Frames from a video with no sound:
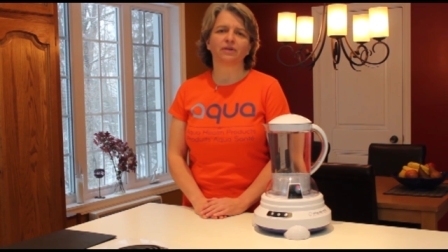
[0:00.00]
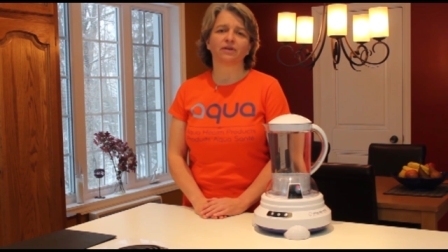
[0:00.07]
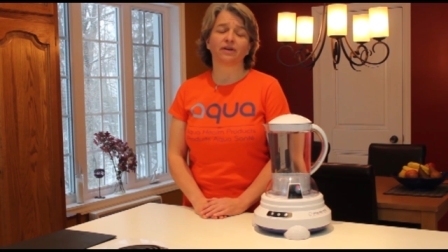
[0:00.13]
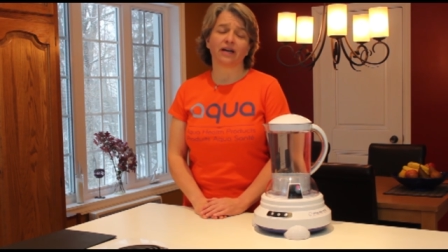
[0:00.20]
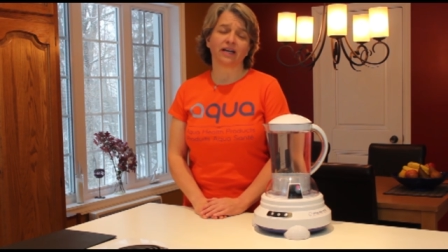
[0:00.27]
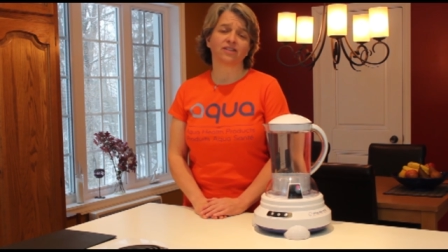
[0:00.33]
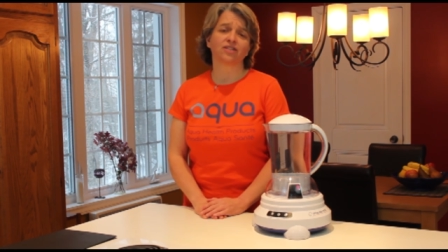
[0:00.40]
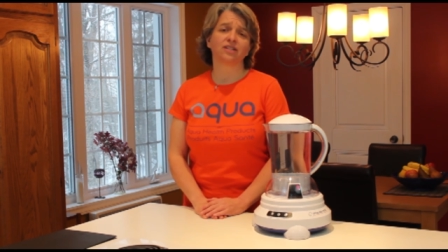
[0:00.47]
are
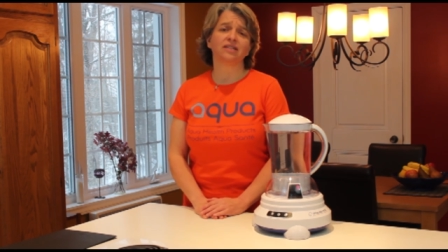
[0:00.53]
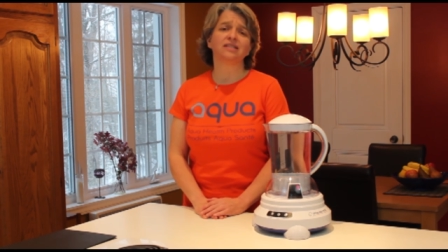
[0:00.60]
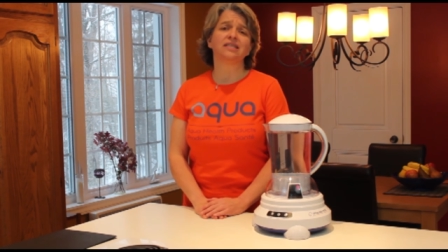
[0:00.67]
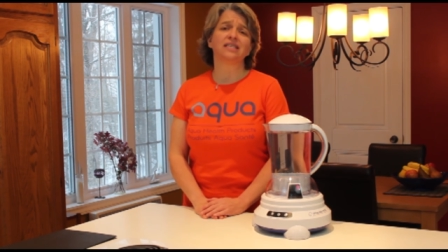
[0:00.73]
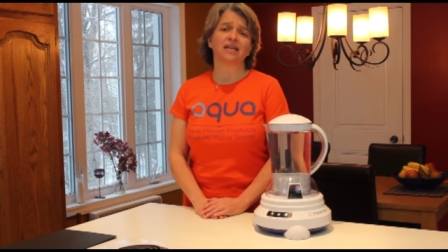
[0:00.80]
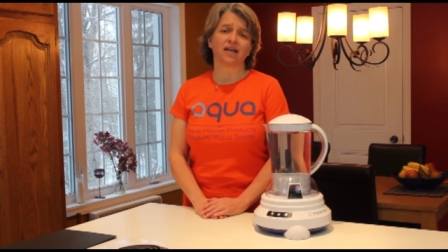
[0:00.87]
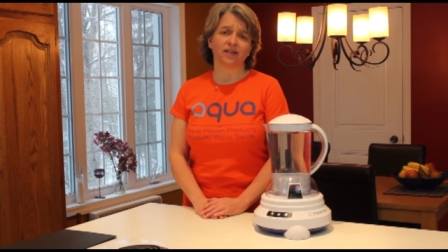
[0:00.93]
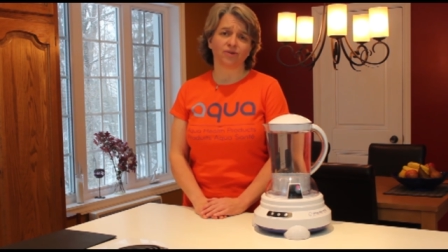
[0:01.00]
actually
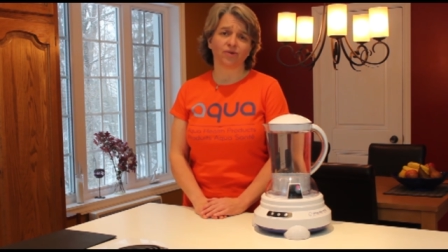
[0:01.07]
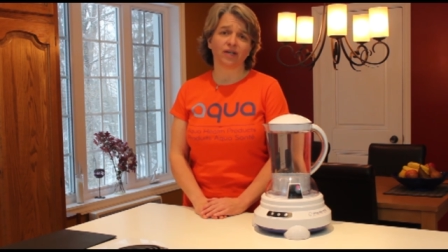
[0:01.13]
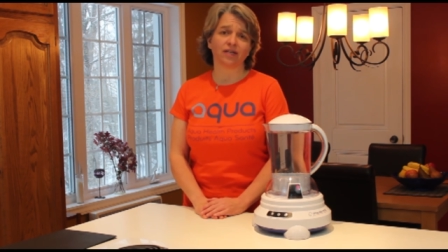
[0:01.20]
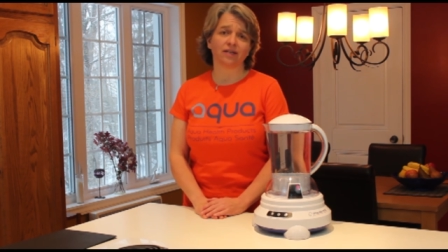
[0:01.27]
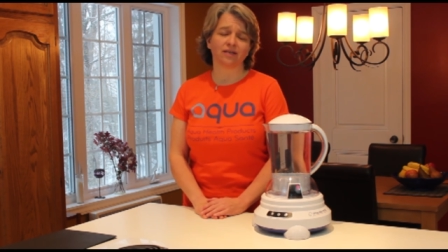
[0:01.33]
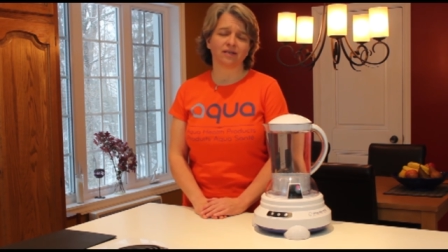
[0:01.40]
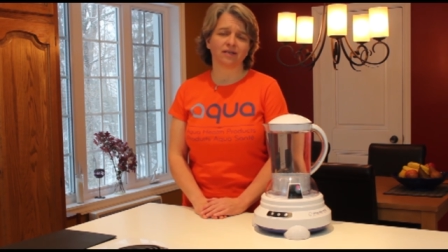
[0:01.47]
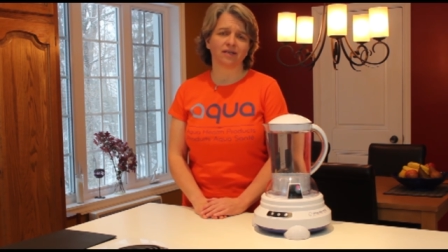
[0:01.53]

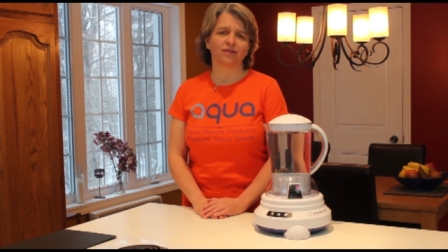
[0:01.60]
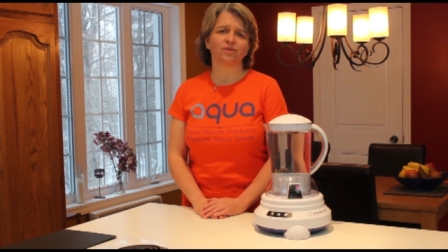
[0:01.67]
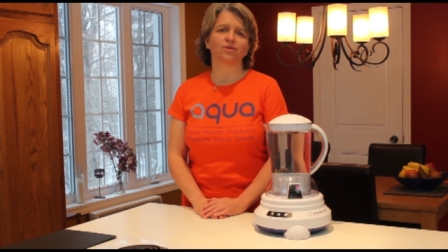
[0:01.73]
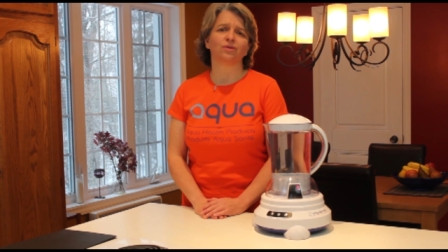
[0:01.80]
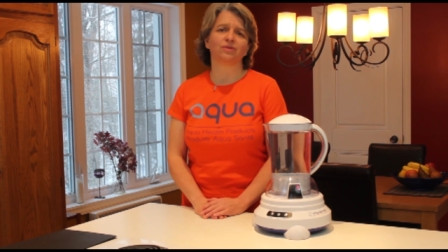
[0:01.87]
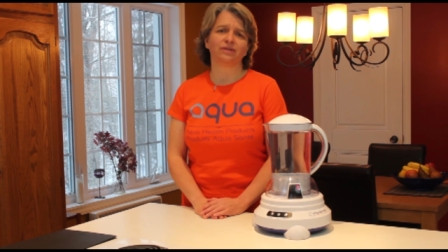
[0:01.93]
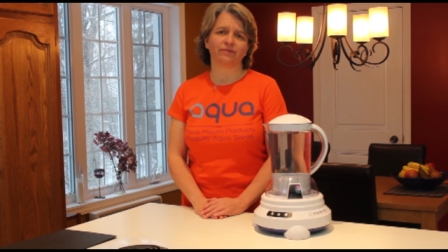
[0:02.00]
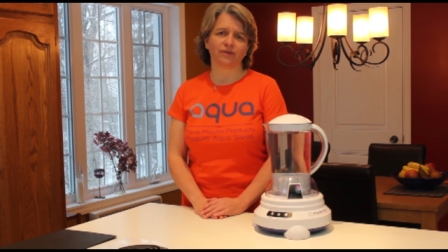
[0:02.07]
dehydrated and
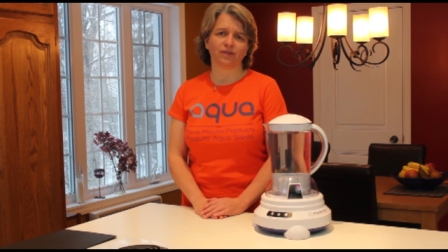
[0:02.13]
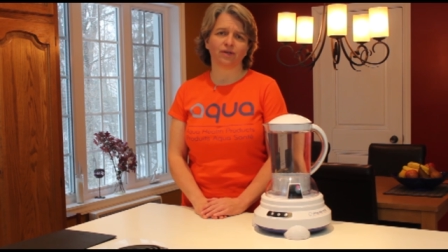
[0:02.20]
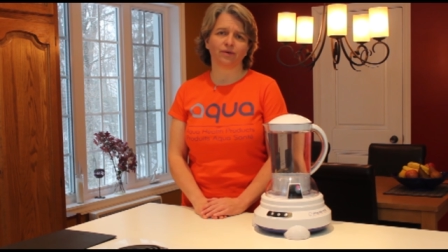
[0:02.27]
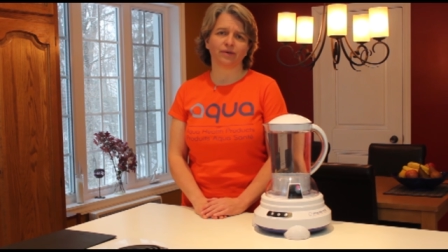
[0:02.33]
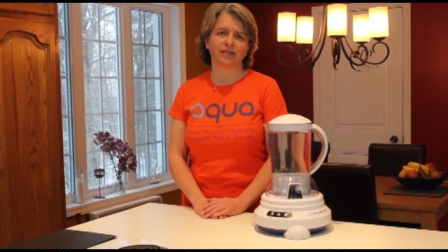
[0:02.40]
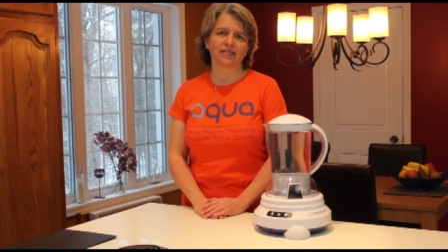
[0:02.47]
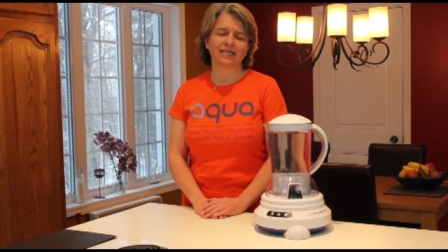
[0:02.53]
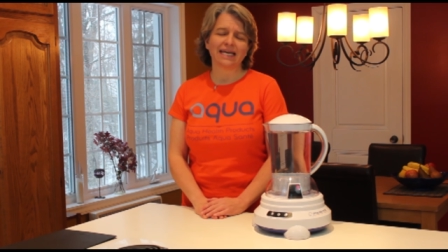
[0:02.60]
don't even know
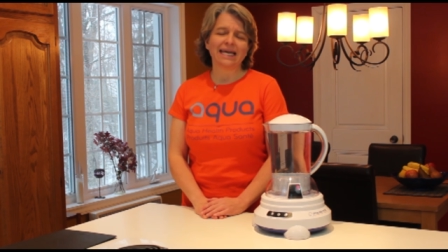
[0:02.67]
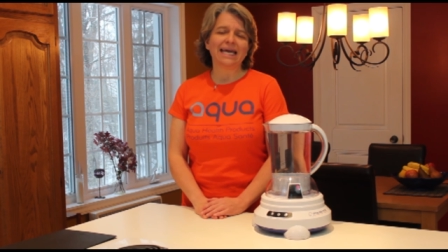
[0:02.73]
it.